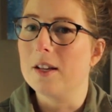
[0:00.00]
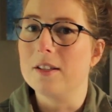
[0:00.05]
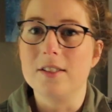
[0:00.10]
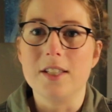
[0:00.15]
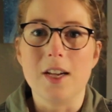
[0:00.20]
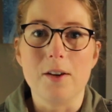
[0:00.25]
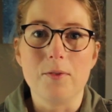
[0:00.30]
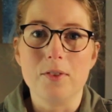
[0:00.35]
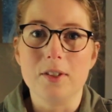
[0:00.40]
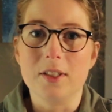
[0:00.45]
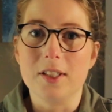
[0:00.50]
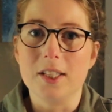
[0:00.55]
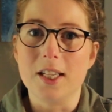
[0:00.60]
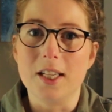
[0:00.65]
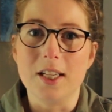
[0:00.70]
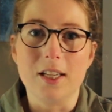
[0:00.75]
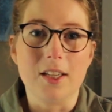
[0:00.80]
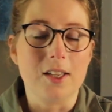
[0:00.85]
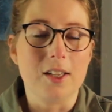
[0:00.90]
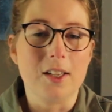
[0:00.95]

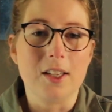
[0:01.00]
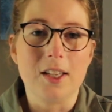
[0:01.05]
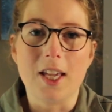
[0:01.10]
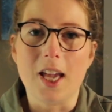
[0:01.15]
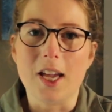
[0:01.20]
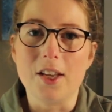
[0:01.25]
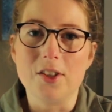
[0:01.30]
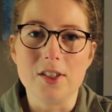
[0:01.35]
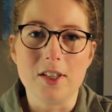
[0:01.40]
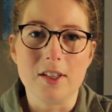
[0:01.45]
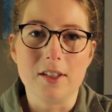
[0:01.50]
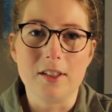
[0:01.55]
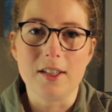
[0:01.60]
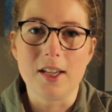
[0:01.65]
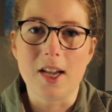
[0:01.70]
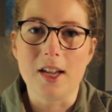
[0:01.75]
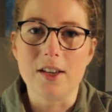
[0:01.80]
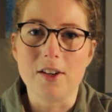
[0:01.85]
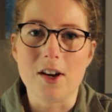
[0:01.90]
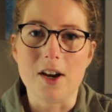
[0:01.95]
Definitely get
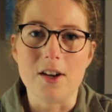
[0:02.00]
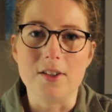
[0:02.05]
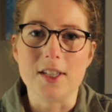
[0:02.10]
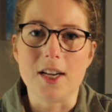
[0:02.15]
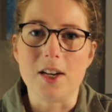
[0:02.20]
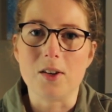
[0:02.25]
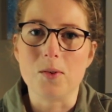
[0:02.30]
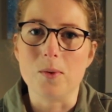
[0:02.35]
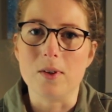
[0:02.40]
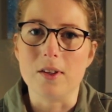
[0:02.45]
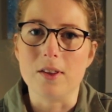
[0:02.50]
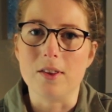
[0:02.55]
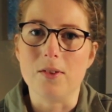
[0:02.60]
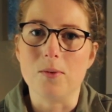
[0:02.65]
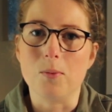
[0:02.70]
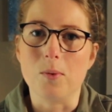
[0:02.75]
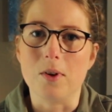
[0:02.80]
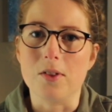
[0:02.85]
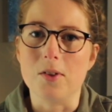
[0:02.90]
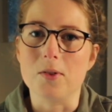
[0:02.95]
in contact
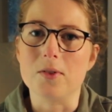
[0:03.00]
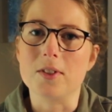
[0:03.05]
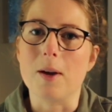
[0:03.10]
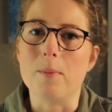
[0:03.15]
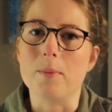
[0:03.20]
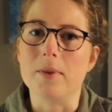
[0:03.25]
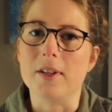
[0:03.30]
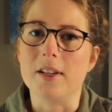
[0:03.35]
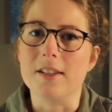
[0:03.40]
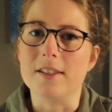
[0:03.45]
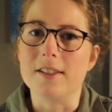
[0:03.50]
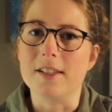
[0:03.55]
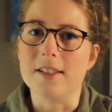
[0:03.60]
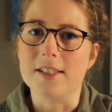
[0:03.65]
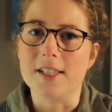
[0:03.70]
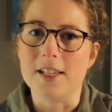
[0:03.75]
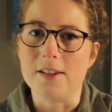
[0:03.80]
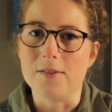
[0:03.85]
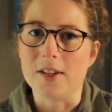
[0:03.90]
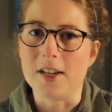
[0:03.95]
with one of those companies and
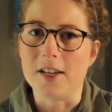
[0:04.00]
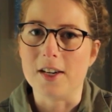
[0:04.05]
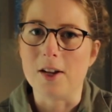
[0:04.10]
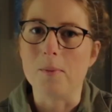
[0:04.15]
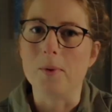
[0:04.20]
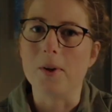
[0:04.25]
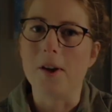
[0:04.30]
see if they can help